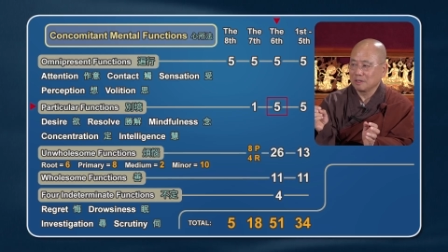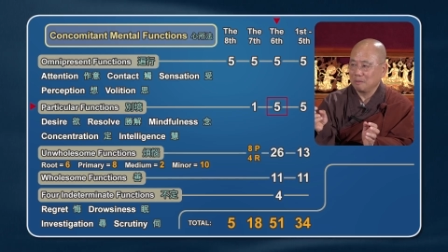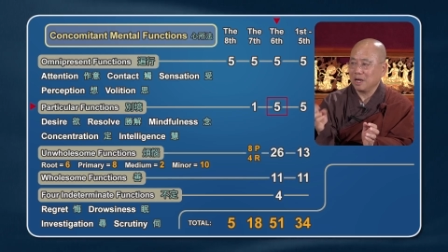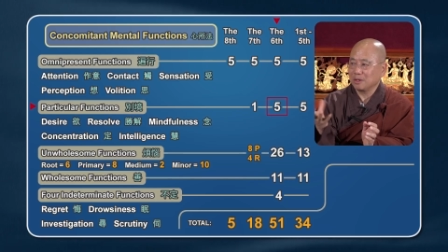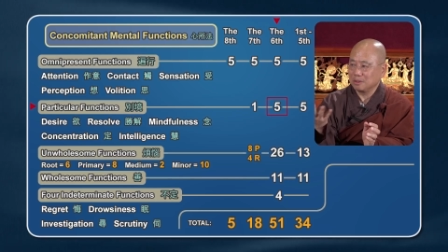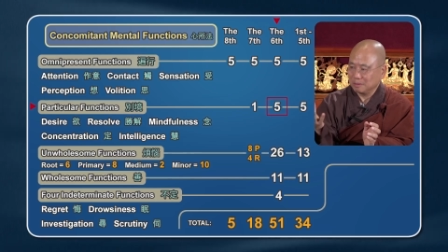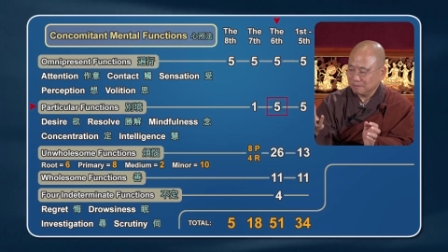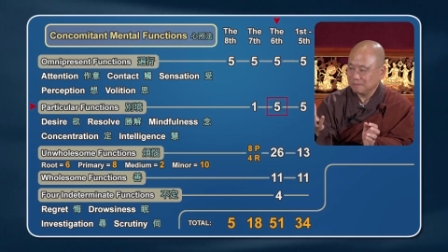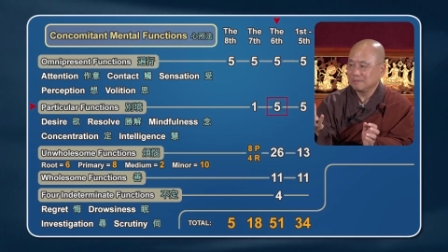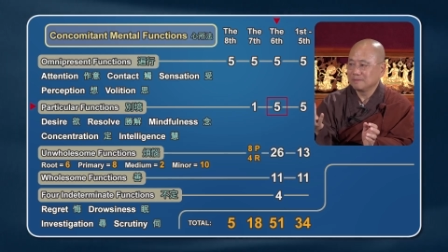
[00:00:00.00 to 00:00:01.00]
the mano,
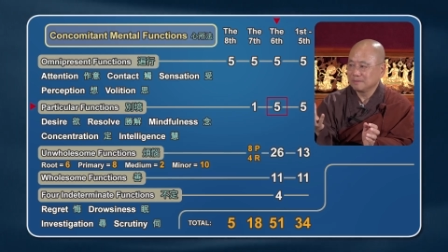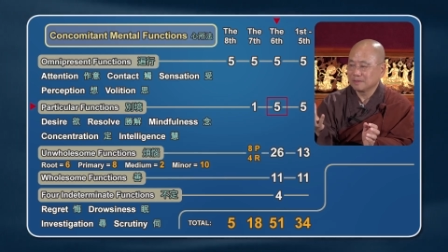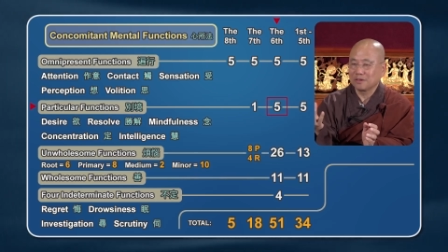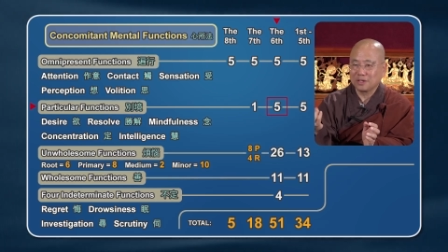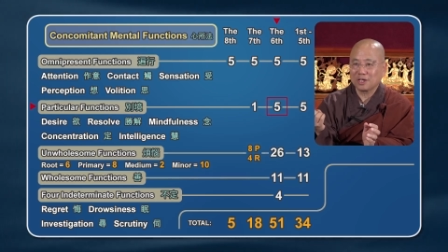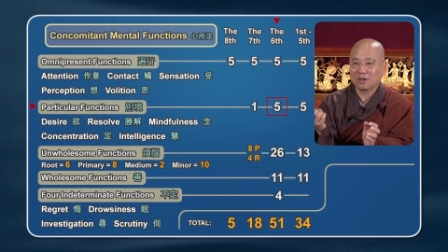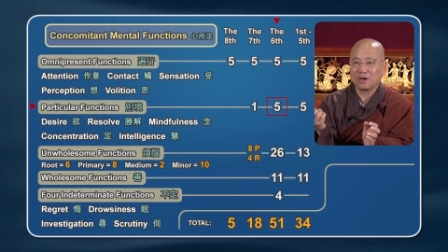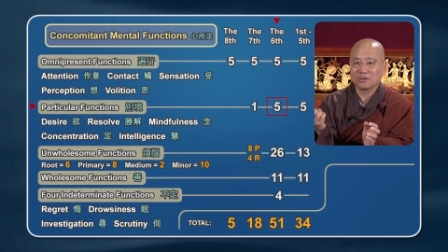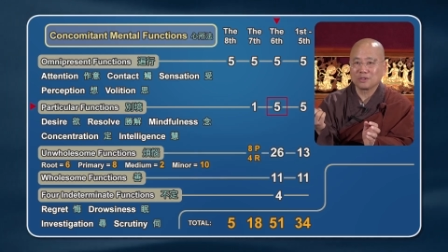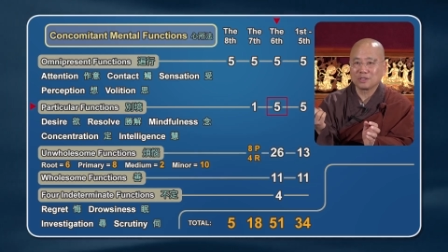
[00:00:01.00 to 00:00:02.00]
the thinking
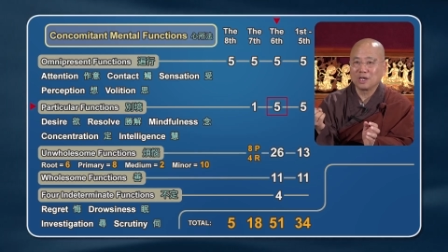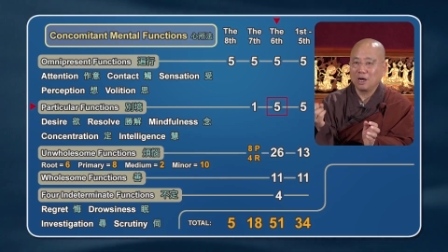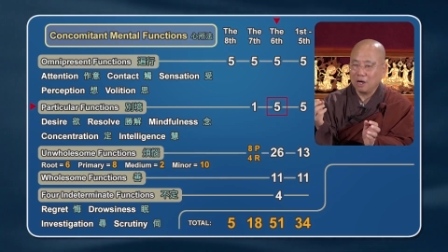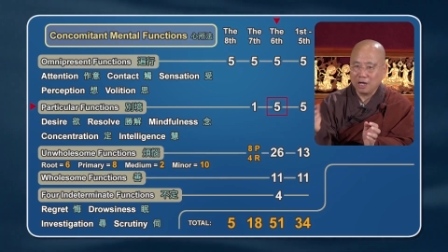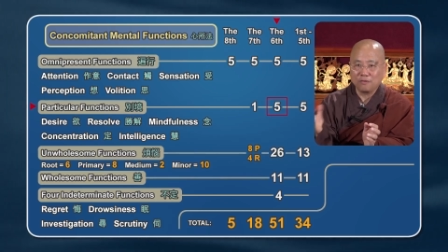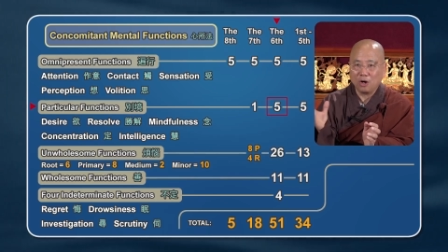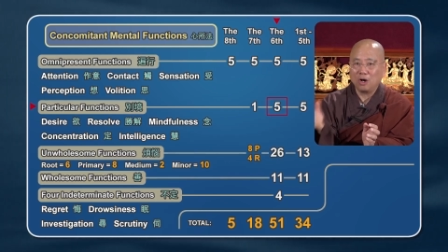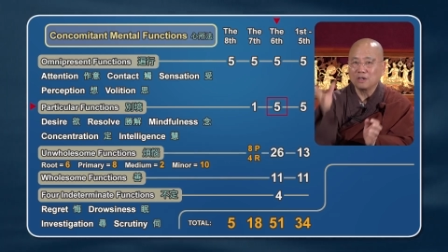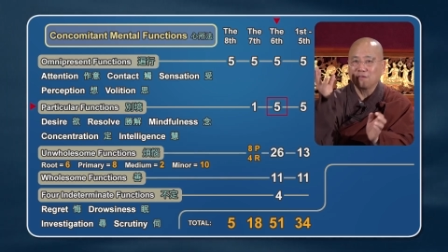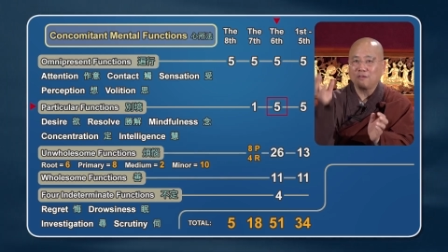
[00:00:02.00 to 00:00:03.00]
consciousness, have
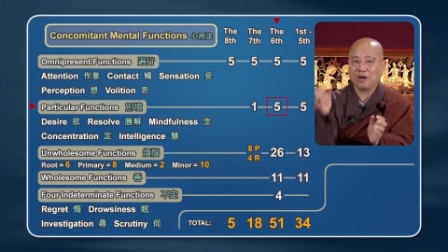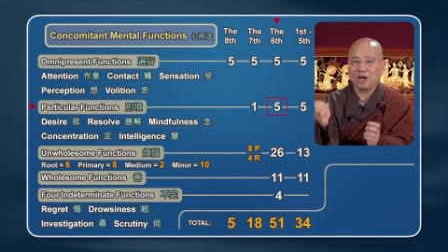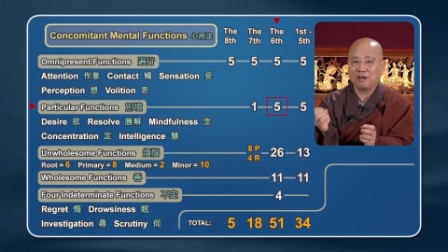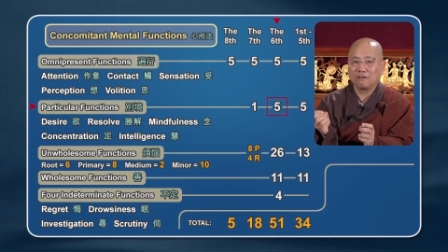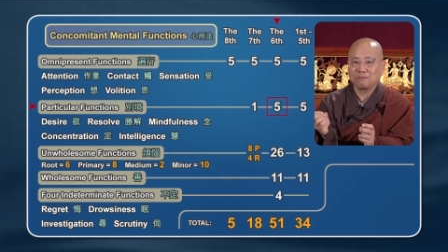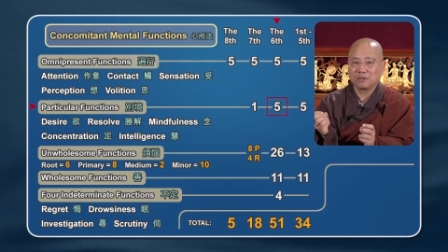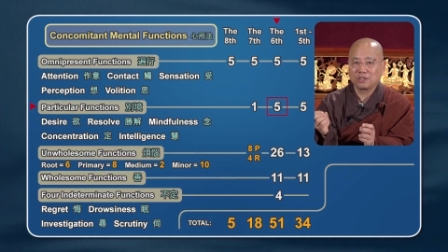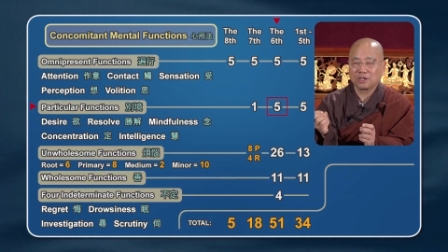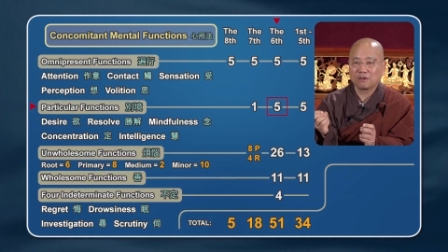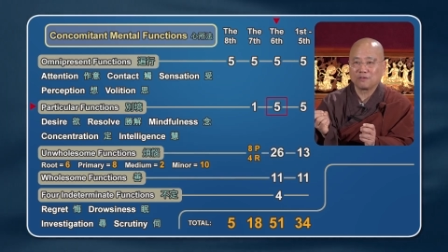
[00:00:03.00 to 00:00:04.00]
all the 5
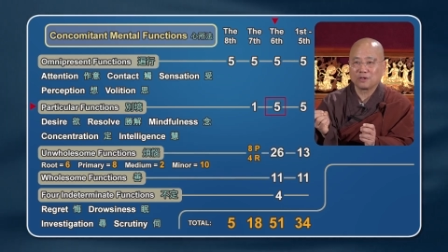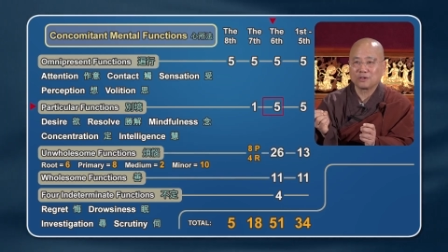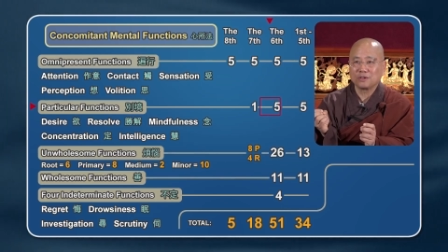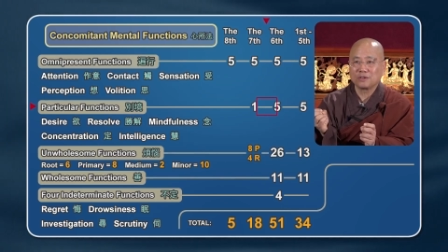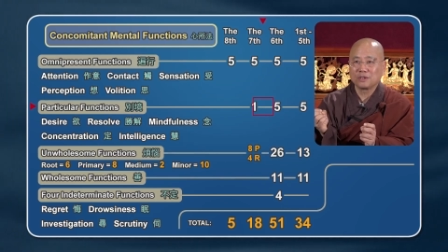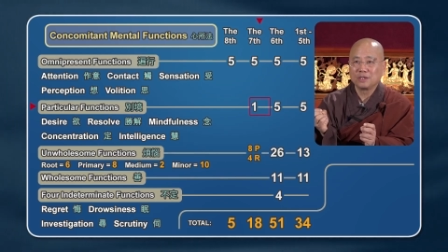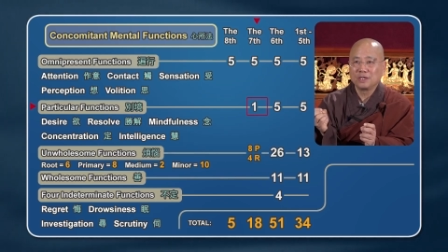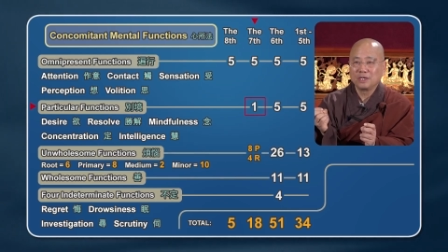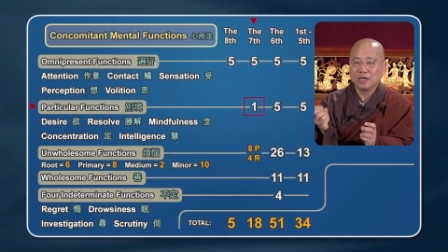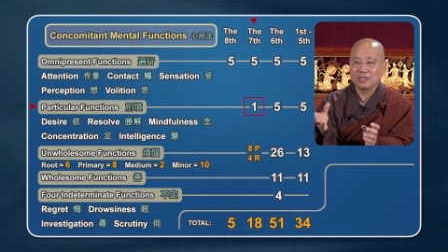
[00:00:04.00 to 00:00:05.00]
particular functions.
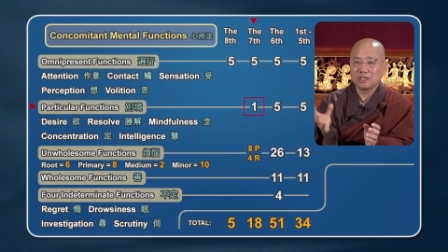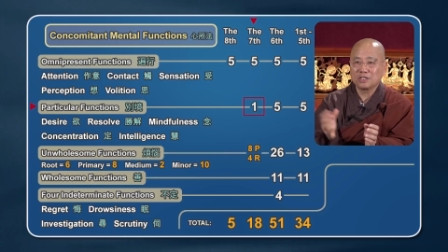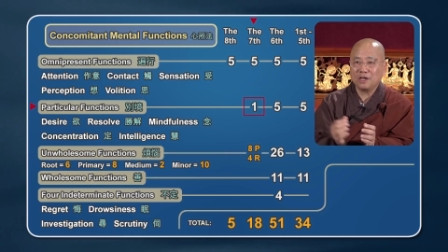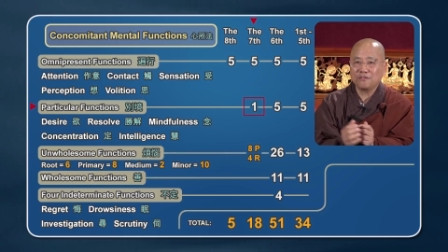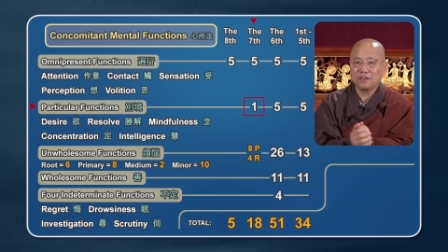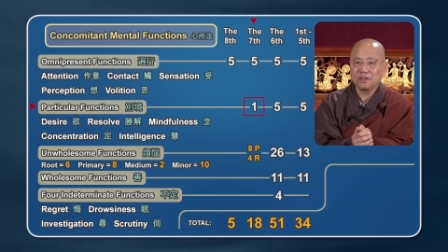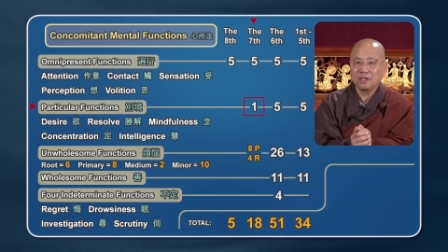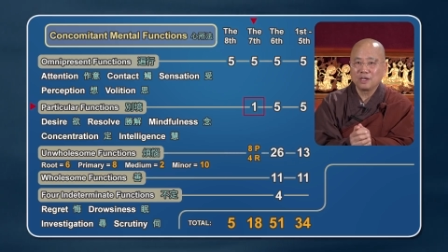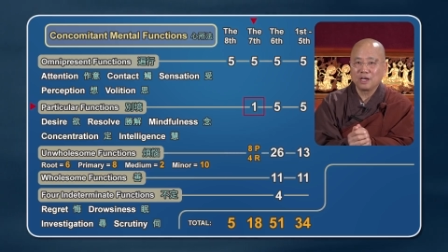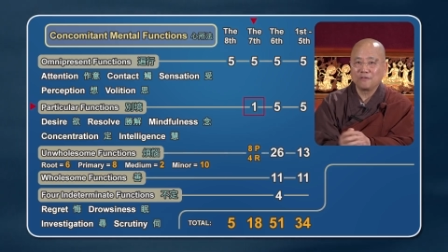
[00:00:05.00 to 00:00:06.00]
And the
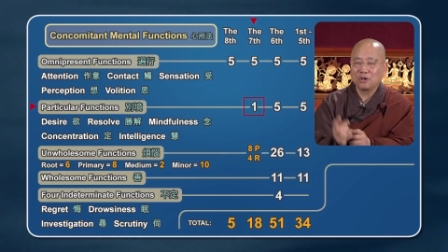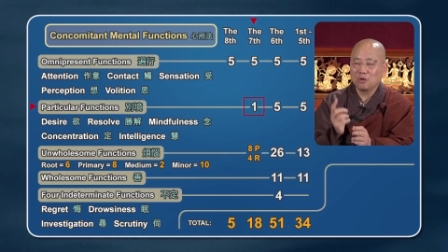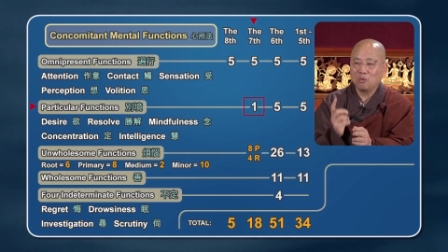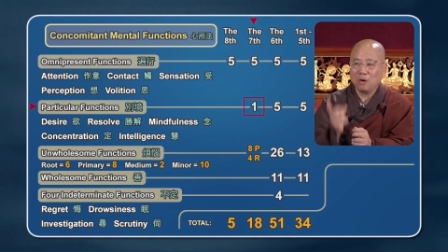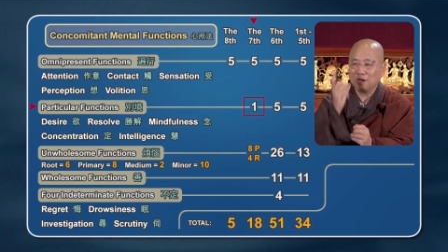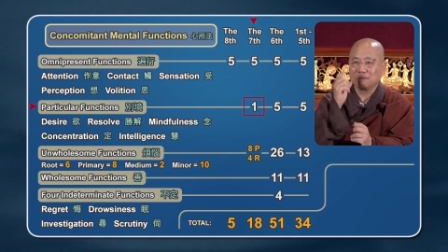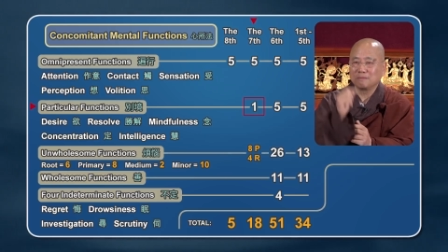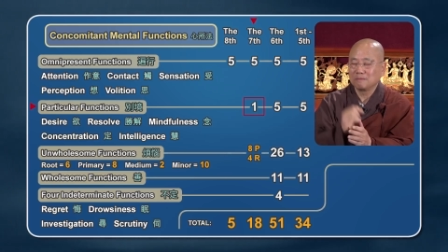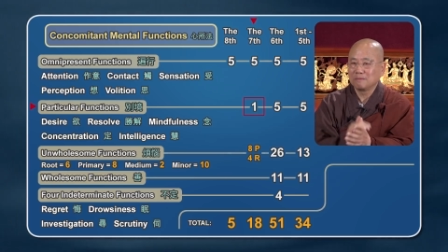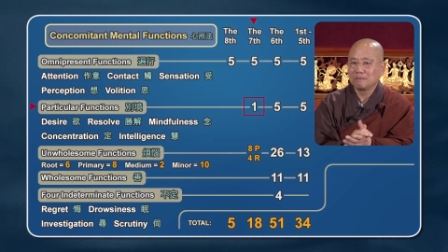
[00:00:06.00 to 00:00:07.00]
7th have only
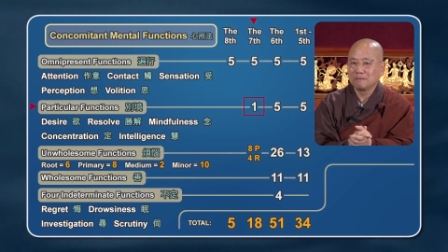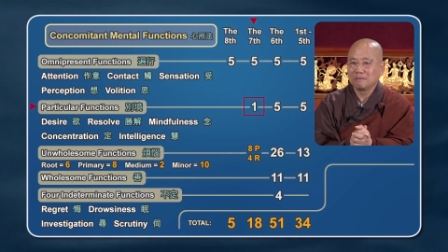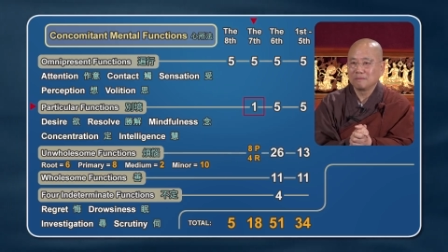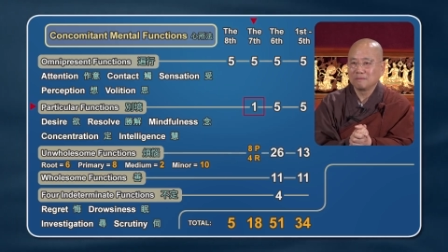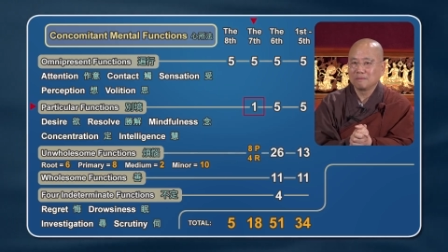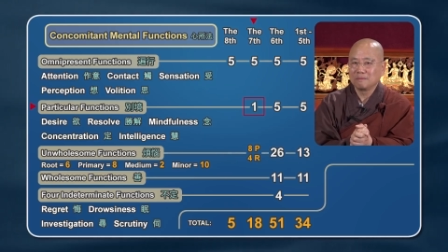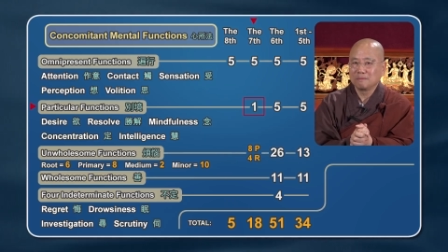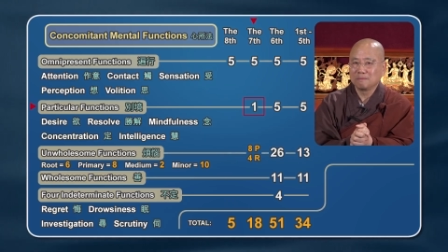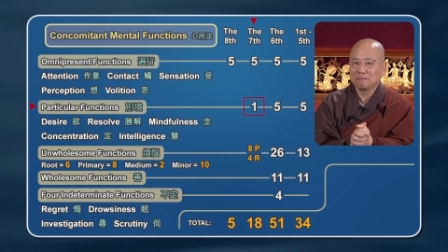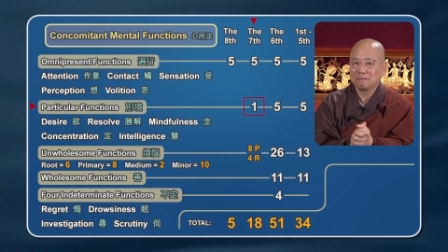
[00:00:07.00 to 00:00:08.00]
1
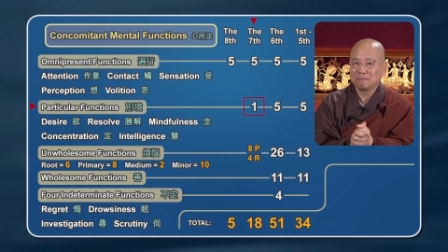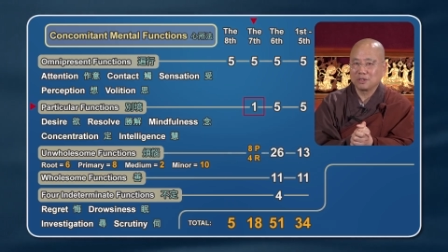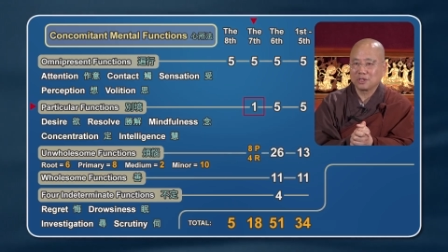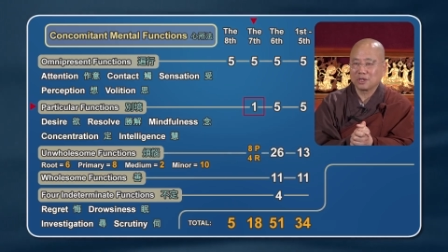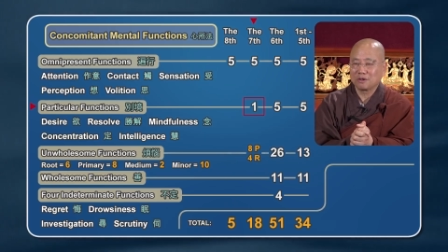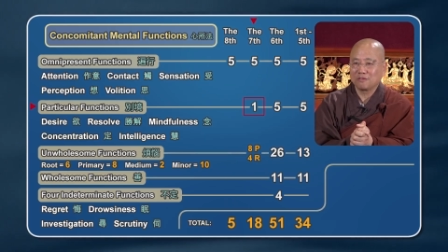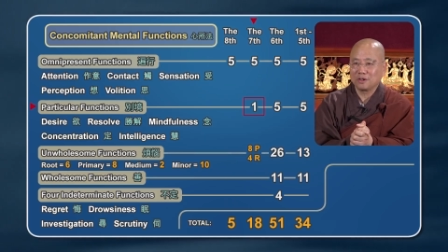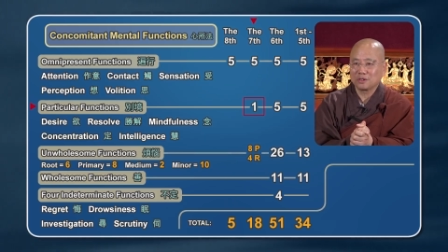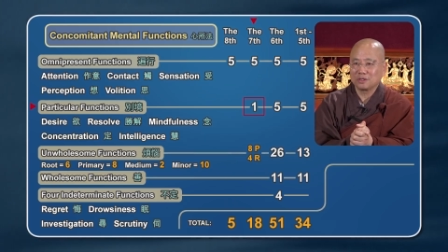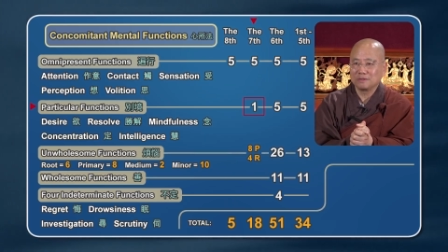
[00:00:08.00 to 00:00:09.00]
particular
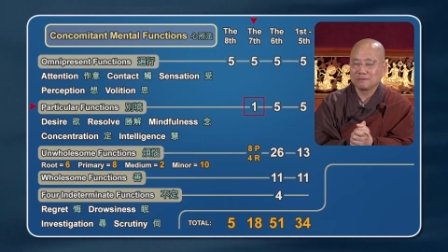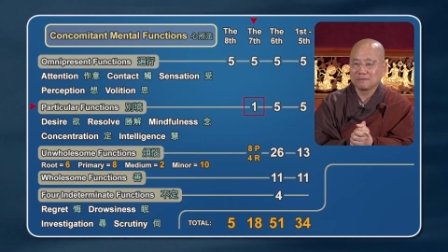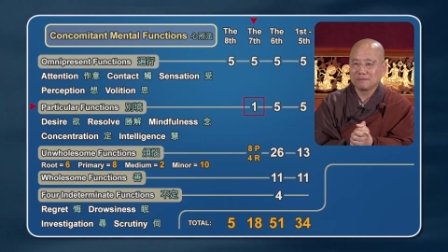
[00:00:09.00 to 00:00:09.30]
function.